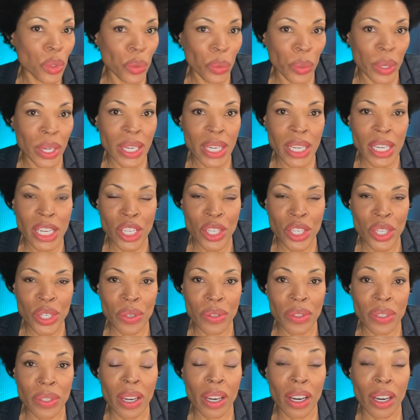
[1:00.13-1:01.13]
grid
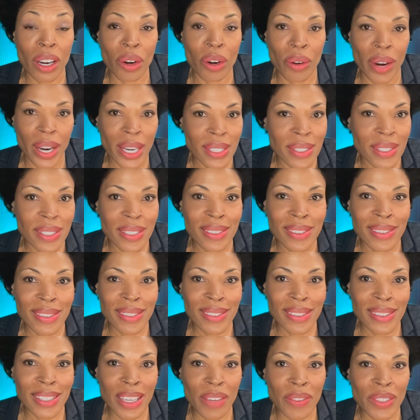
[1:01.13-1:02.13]
issues a
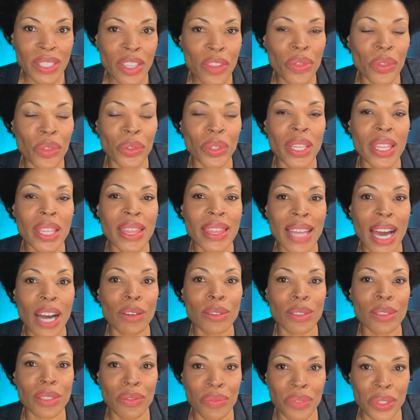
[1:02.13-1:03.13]
crisis? Give us a
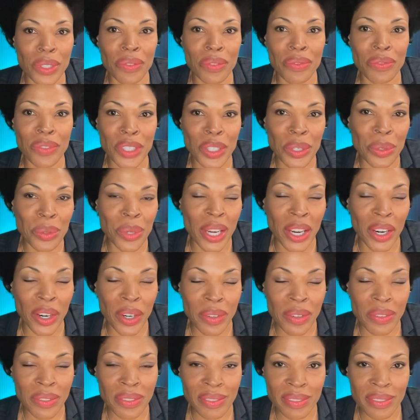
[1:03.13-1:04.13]
30,000 foot view here.